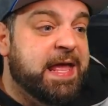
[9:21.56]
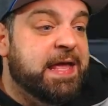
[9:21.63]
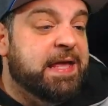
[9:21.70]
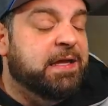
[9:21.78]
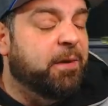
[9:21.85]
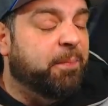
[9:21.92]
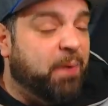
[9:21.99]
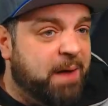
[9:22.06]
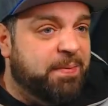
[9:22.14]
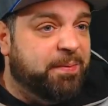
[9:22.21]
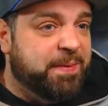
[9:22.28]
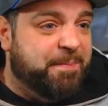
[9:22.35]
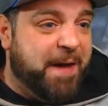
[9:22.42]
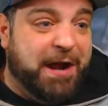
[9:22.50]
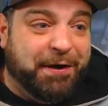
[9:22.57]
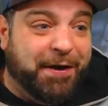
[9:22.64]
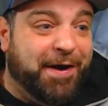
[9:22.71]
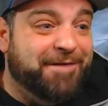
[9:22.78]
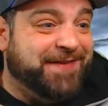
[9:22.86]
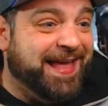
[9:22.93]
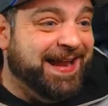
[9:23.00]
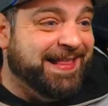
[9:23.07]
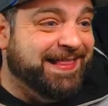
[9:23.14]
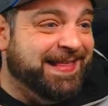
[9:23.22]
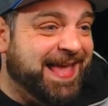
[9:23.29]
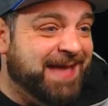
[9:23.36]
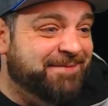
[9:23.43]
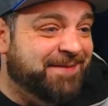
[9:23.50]
you're probably better off getting the
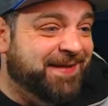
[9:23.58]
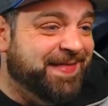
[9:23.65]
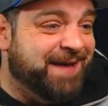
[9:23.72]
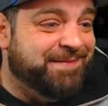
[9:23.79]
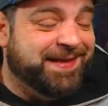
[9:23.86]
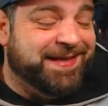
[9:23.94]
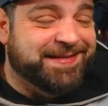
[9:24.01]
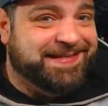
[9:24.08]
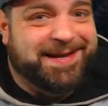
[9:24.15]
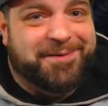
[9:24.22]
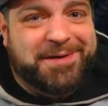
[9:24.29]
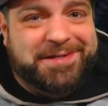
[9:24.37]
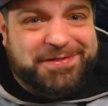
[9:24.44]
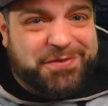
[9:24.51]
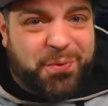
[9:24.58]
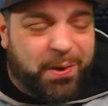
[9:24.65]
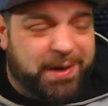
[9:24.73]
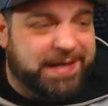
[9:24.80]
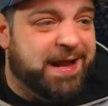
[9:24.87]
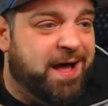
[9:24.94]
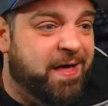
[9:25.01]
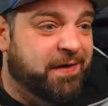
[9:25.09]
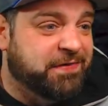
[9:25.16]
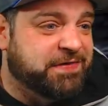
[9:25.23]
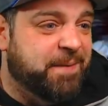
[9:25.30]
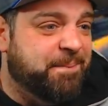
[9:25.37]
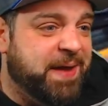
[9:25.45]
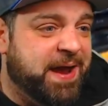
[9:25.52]
game on that, because, you know, it's twenty dollars
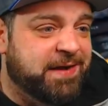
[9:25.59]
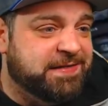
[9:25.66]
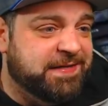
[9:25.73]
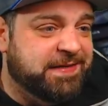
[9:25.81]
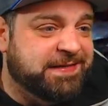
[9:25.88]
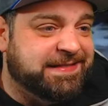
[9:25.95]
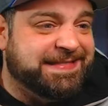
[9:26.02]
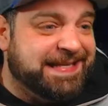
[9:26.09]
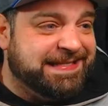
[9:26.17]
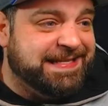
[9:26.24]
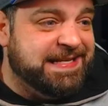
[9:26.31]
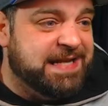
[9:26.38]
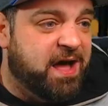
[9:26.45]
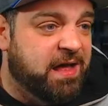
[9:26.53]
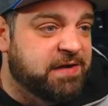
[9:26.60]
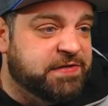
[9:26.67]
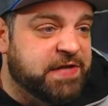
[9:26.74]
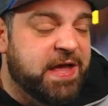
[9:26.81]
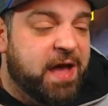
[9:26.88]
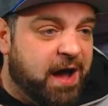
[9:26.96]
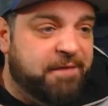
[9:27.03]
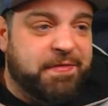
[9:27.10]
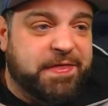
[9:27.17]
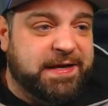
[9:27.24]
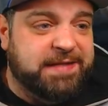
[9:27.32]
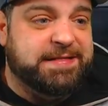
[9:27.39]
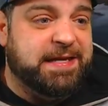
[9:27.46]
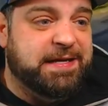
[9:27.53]
compared to the sixty dollars of the
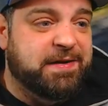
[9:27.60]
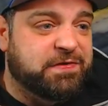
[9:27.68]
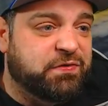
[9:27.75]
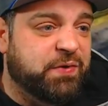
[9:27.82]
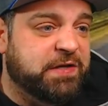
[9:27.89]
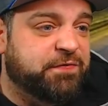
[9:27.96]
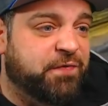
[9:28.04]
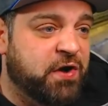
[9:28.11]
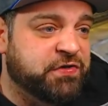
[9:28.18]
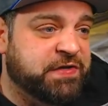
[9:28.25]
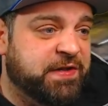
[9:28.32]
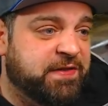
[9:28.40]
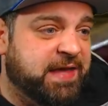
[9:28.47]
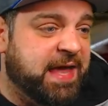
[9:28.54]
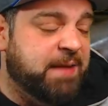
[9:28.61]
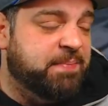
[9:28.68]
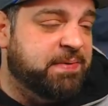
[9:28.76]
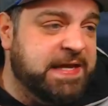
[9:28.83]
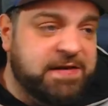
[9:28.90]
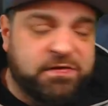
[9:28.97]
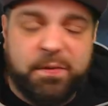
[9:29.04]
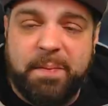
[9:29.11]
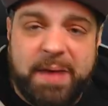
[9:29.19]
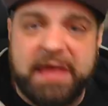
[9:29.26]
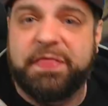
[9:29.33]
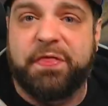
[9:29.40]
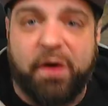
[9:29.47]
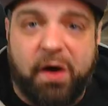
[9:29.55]
Nintendo Switch version of the game. But these are
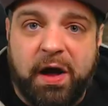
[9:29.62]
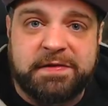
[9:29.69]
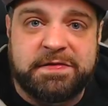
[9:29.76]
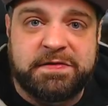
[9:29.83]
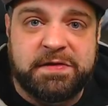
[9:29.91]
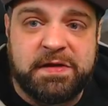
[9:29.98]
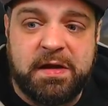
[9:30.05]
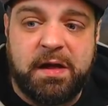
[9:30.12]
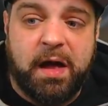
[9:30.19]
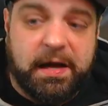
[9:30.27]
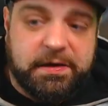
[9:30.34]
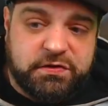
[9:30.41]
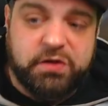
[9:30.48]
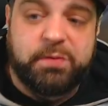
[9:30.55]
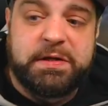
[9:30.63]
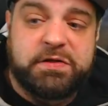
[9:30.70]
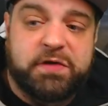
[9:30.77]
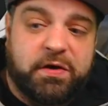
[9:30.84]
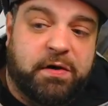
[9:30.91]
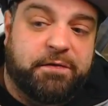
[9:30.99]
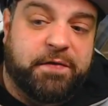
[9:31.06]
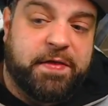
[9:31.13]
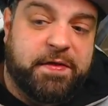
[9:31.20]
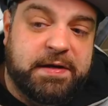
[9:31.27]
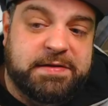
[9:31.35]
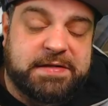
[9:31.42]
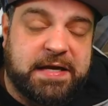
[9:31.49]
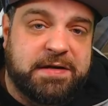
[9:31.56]
my thoughts on Doom Eternal for the
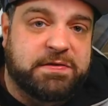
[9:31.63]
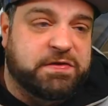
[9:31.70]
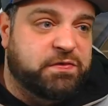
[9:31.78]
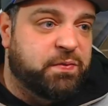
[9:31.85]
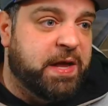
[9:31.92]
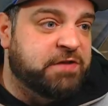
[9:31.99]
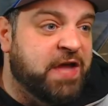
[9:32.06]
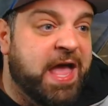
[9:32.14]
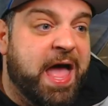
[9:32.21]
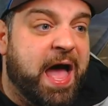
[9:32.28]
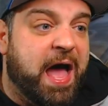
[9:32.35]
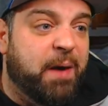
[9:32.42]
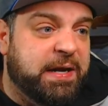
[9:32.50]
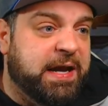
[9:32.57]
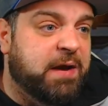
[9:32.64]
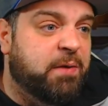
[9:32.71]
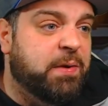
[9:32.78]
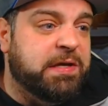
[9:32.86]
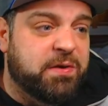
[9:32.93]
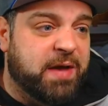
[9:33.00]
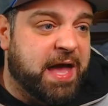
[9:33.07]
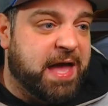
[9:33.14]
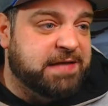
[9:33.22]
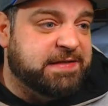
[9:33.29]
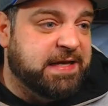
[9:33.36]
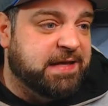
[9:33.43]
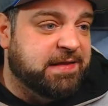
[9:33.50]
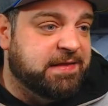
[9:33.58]
Nintendo Switch. I want to hear what you guys
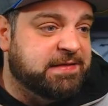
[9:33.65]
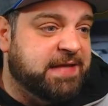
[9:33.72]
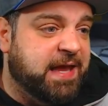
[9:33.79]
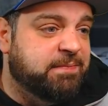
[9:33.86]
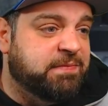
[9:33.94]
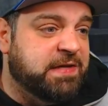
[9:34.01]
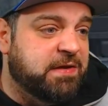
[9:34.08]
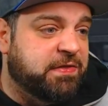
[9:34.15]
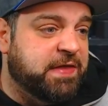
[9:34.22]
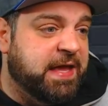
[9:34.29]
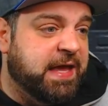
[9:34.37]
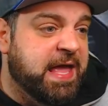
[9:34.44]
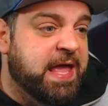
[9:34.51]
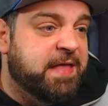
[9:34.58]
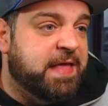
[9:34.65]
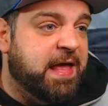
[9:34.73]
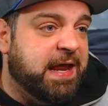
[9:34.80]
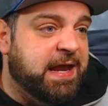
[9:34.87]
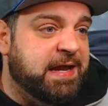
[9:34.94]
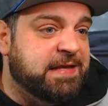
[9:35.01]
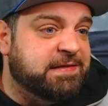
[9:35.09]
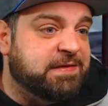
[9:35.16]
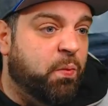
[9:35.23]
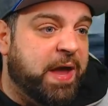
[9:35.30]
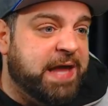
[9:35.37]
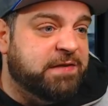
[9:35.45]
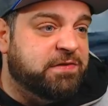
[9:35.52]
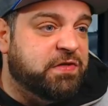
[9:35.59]
think of this game. Do you think that it is
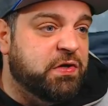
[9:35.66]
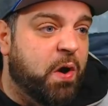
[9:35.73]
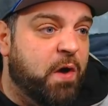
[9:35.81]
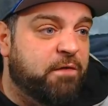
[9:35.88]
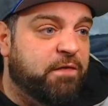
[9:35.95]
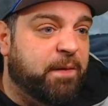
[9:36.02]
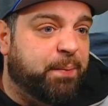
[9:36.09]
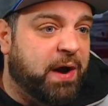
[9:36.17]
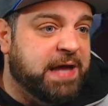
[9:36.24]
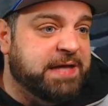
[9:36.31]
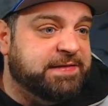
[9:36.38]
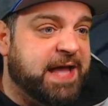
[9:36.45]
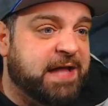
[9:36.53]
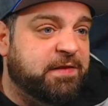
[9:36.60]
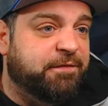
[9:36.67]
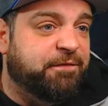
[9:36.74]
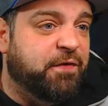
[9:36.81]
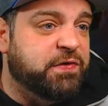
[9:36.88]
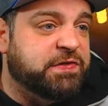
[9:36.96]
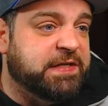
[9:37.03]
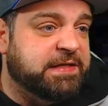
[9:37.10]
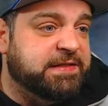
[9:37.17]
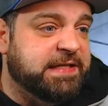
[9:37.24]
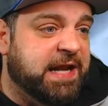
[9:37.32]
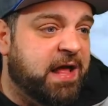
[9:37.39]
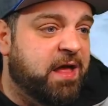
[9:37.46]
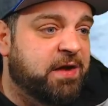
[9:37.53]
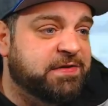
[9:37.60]
way too overpriced at the full sixty
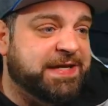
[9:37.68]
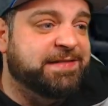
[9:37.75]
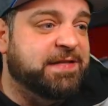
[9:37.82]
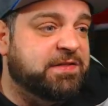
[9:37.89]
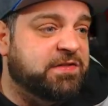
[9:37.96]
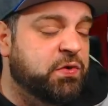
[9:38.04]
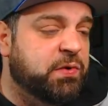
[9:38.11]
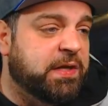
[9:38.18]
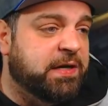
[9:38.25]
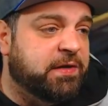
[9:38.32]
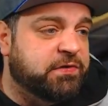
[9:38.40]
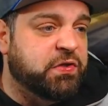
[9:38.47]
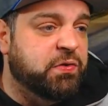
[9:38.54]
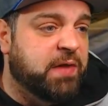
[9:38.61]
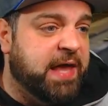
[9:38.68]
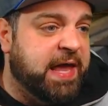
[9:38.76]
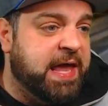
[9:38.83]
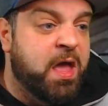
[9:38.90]
dollars? Is it too little too late?